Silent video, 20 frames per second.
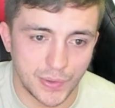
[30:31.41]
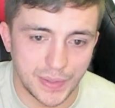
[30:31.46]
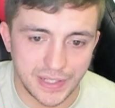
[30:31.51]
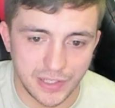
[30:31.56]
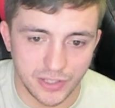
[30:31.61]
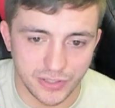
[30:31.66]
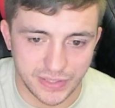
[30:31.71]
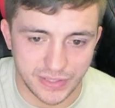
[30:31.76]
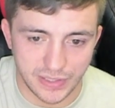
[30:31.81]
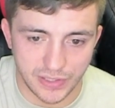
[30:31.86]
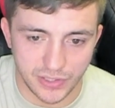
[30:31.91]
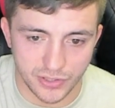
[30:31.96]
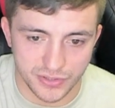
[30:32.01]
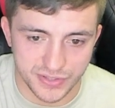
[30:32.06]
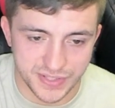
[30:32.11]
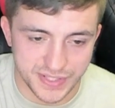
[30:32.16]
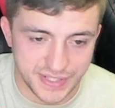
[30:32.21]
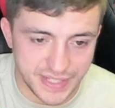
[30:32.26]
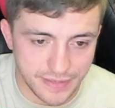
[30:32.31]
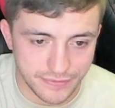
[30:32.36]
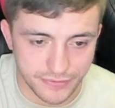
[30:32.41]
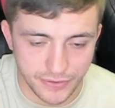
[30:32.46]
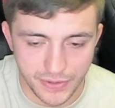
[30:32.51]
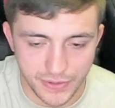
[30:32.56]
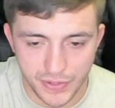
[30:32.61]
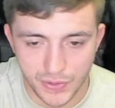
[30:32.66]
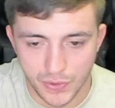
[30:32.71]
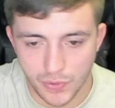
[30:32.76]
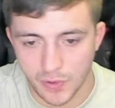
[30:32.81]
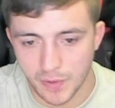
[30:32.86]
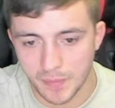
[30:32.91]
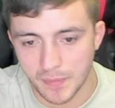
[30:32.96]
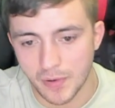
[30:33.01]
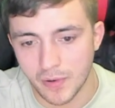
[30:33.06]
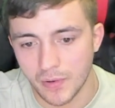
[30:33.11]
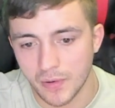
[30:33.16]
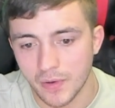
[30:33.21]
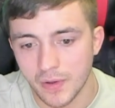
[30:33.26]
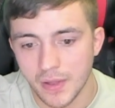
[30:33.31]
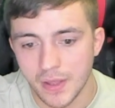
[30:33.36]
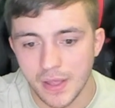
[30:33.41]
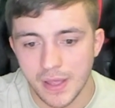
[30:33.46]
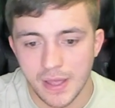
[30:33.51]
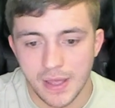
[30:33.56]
He looked a little stiffer than normal.